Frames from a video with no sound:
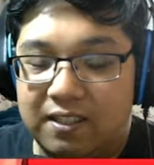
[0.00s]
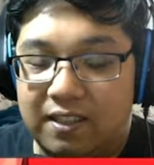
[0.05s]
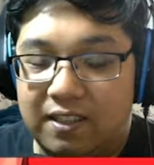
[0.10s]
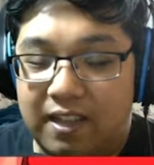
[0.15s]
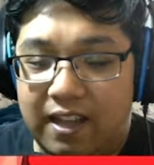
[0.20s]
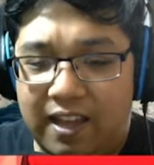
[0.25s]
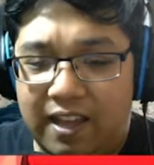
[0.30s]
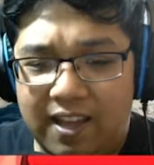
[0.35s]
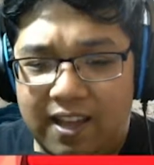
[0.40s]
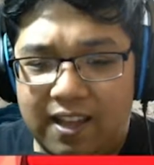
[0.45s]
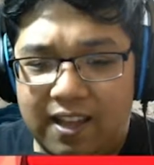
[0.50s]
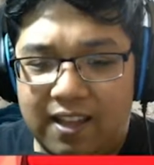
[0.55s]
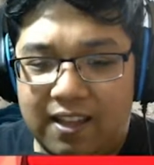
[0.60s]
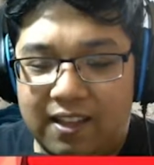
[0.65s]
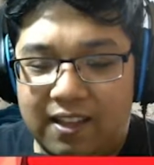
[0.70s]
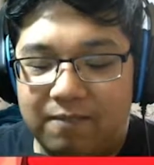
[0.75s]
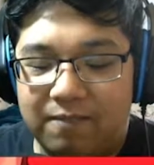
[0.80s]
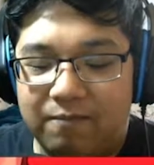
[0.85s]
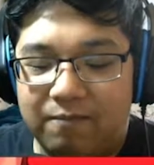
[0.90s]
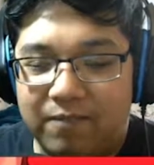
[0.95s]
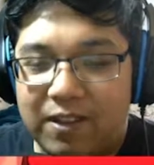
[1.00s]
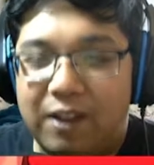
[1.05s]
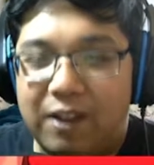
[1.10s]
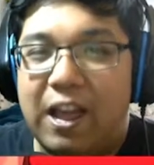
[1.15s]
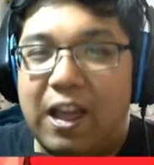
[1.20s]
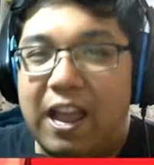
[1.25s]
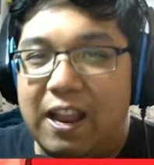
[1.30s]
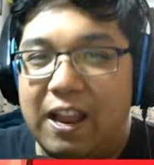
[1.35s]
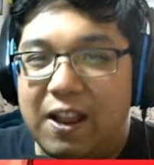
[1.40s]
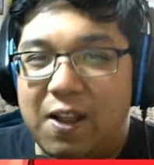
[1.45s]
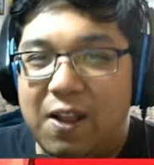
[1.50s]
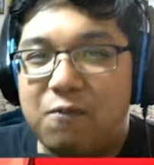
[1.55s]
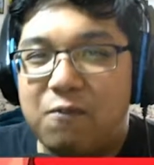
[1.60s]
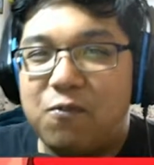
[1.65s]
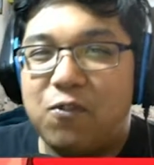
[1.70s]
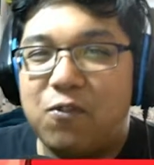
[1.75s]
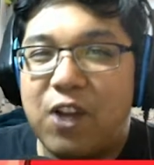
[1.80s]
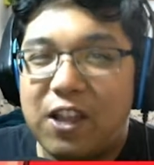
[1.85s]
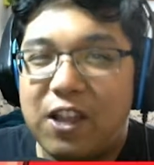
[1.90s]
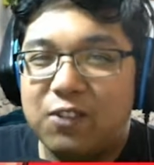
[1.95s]
Hey,
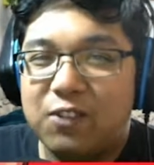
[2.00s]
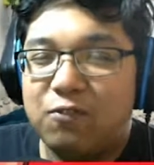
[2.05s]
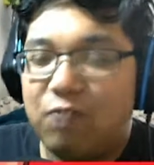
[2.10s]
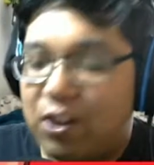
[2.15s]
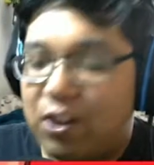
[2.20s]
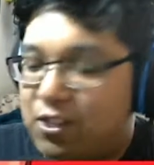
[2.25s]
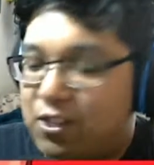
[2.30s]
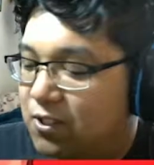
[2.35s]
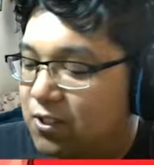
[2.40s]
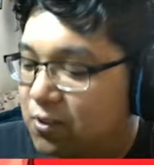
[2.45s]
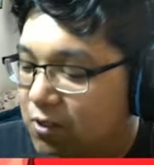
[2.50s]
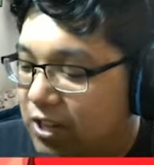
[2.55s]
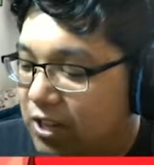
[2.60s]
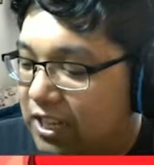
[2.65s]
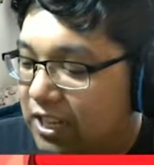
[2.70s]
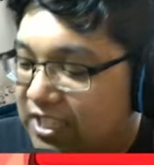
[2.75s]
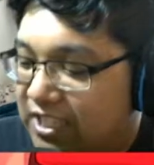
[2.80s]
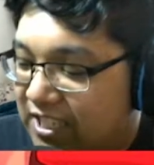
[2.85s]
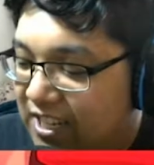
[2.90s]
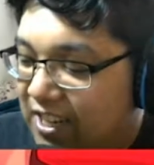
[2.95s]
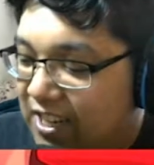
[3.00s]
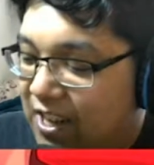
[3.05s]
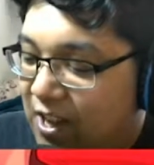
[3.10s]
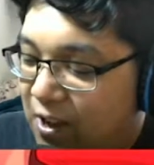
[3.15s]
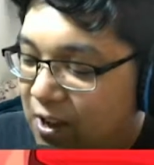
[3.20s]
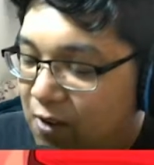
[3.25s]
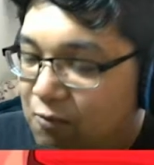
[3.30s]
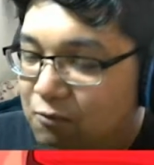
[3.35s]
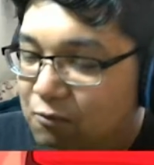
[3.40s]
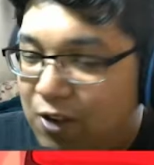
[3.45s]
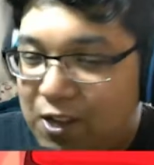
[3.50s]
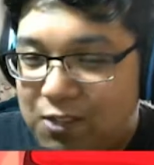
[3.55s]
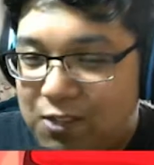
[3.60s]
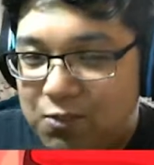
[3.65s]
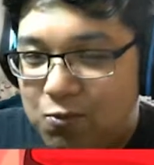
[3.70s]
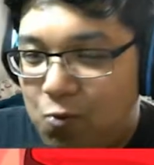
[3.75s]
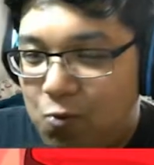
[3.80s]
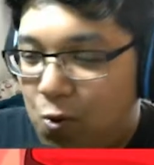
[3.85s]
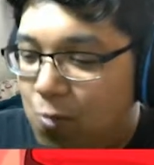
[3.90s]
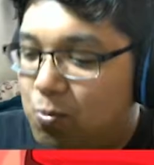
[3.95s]
friends do this. Friends
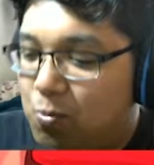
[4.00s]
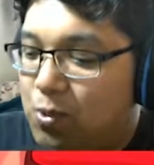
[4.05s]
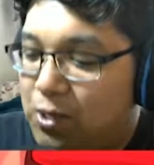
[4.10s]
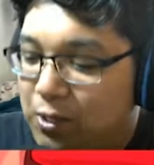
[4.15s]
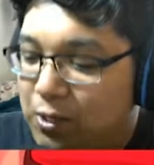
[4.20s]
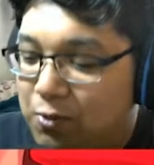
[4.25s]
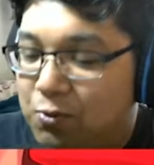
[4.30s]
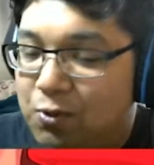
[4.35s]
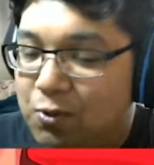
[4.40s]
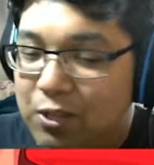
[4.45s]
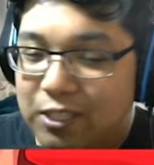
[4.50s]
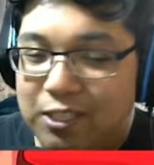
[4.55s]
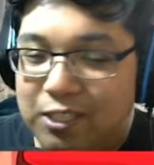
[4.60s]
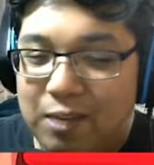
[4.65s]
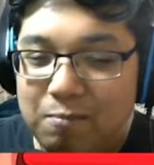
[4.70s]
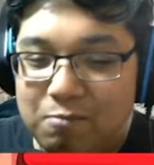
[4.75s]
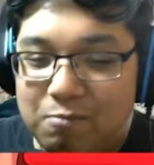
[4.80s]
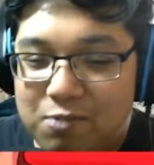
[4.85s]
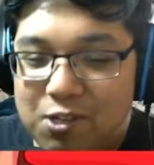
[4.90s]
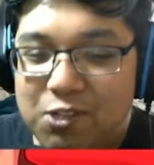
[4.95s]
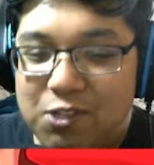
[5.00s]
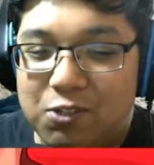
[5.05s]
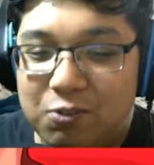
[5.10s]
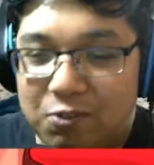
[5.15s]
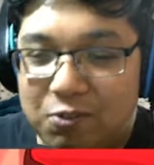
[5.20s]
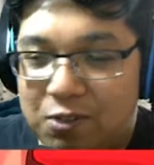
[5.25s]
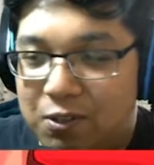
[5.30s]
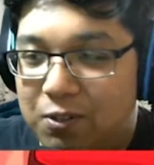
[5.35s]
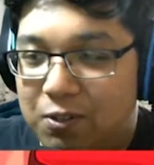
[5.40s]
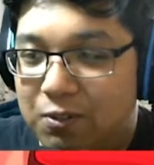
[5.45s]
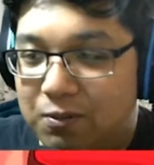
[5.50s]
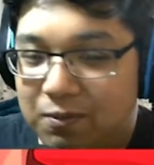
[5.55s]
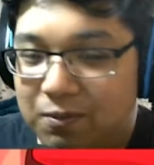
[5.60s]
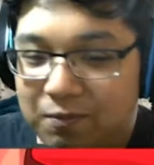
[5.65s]
normally do this. I'm pretty sure they do.